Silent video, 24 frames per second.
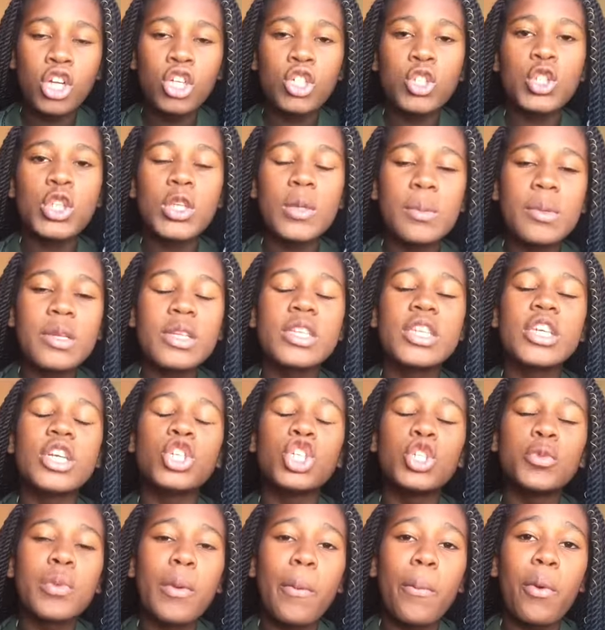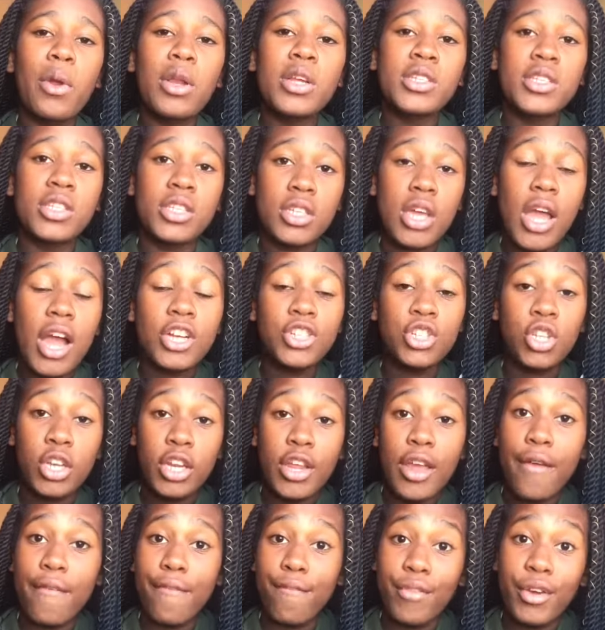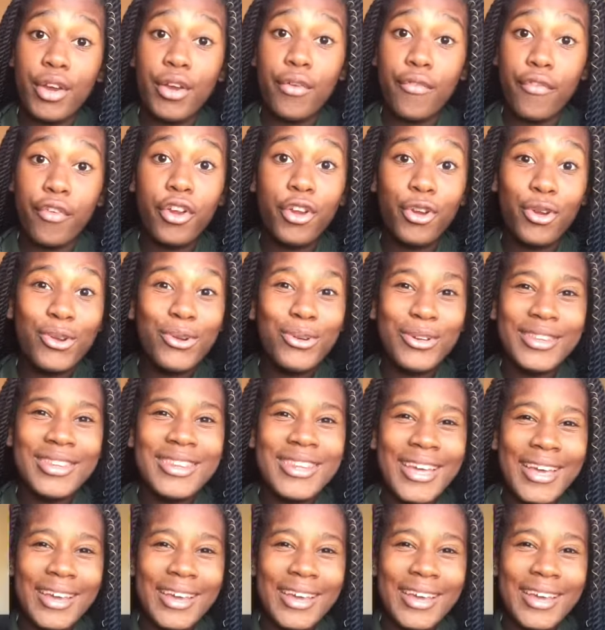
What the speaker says: So meeting new people is actually a very, very good